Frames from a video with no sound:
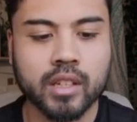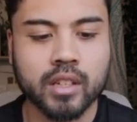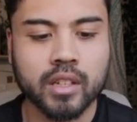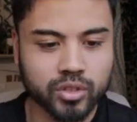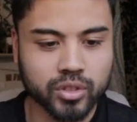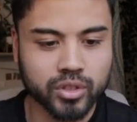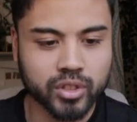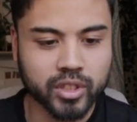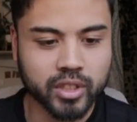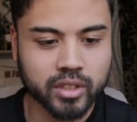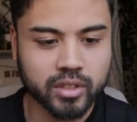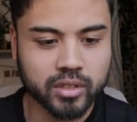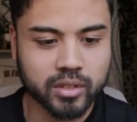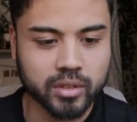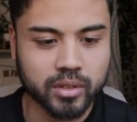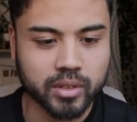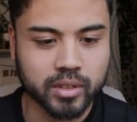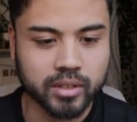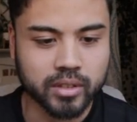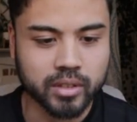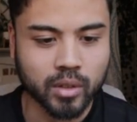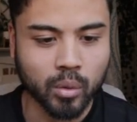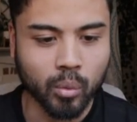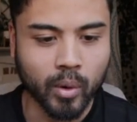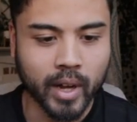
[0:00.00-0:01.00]
Jiu-Jitsu
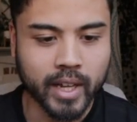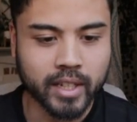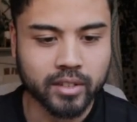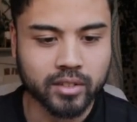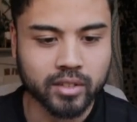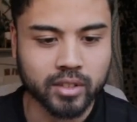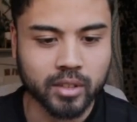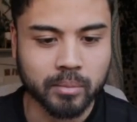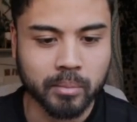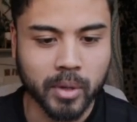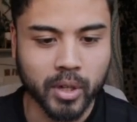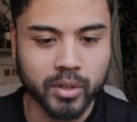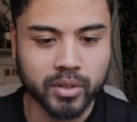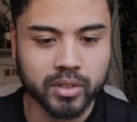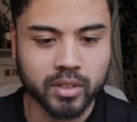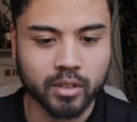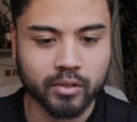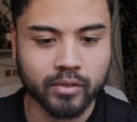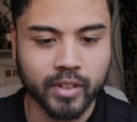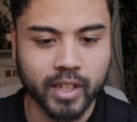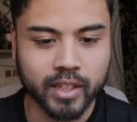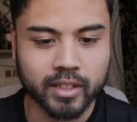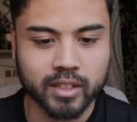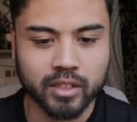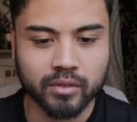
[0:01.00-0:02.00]
is the way to the most
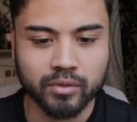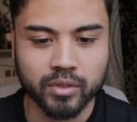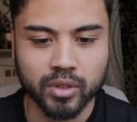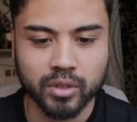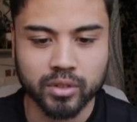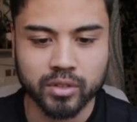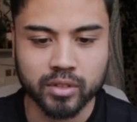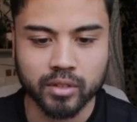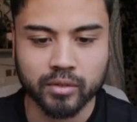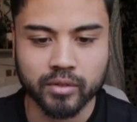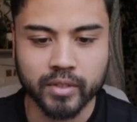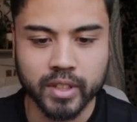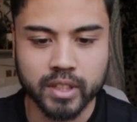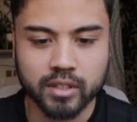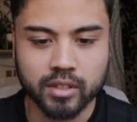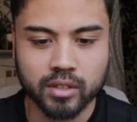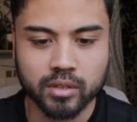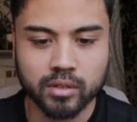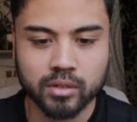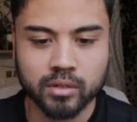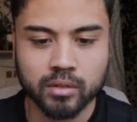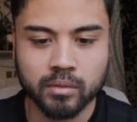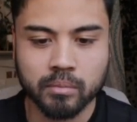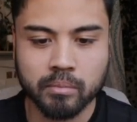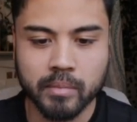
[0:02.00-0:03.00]
effective use of
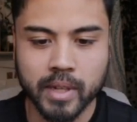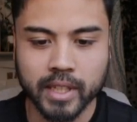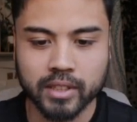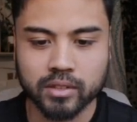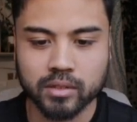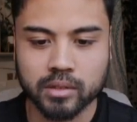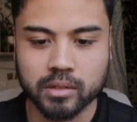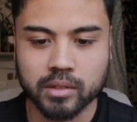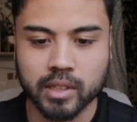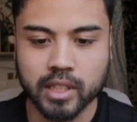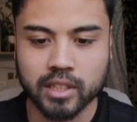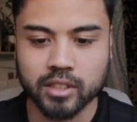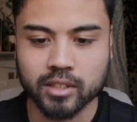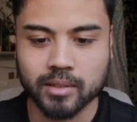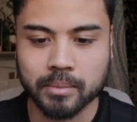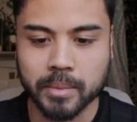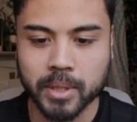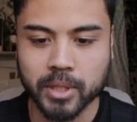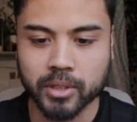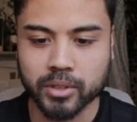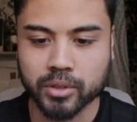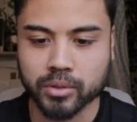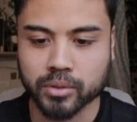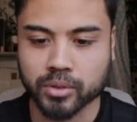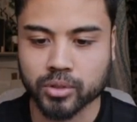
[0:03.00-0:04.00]
physical, mental, and
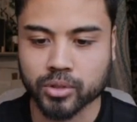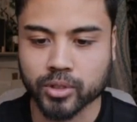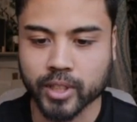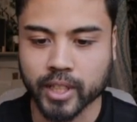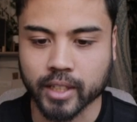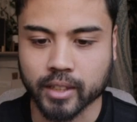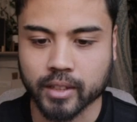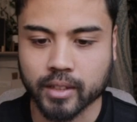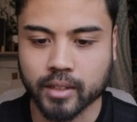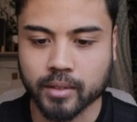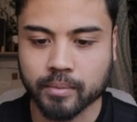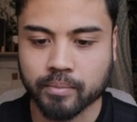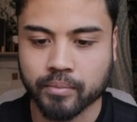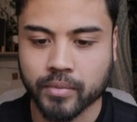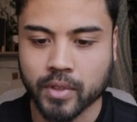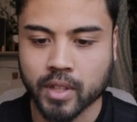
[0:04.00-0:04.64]
spiritual strength.